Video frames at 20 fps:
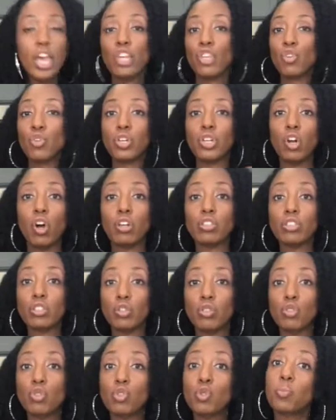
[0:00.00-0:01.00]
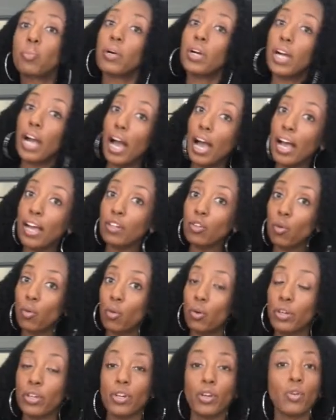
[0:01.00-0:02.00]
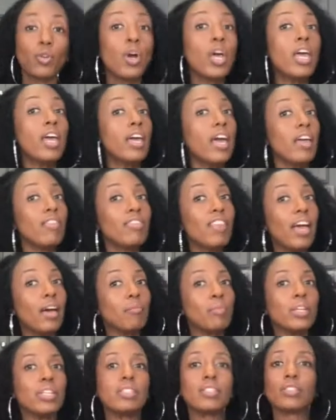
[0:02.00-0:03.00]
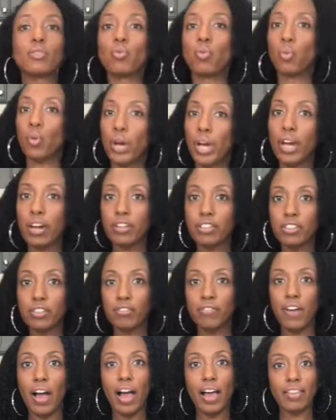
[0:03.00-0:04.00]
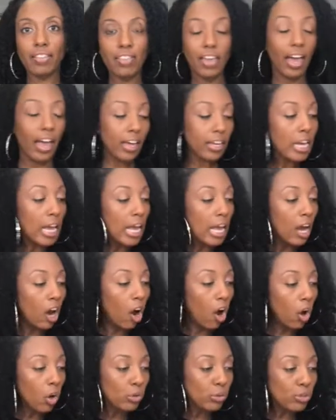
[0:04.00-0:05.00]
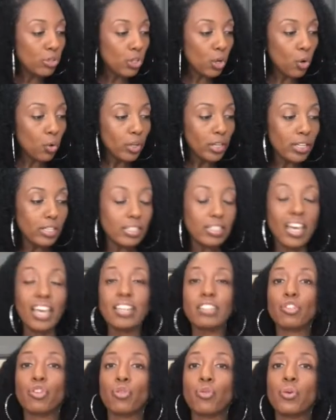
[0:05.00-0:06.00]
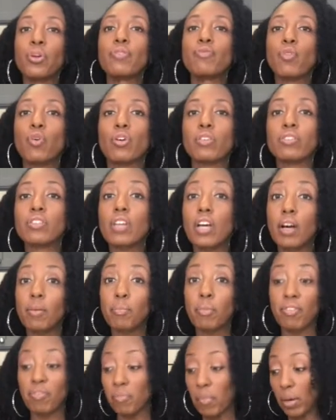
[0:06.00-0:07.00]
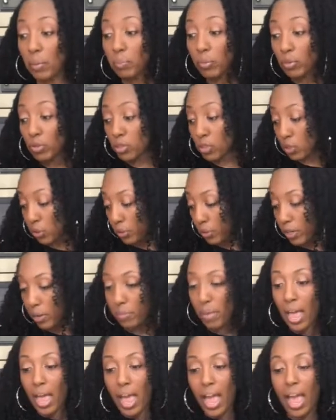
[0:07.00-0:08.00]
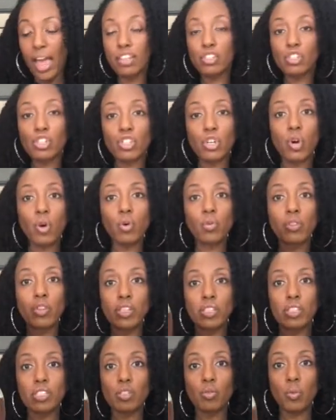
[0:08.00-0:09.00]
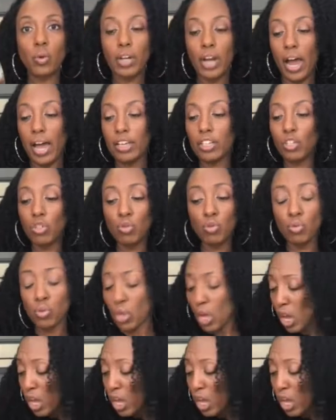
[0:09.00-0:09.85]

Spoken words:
You can also use pecan oil, but it's rare to find that. Also, and it takes 3/4 cup of maple syrup, and so this is what I use.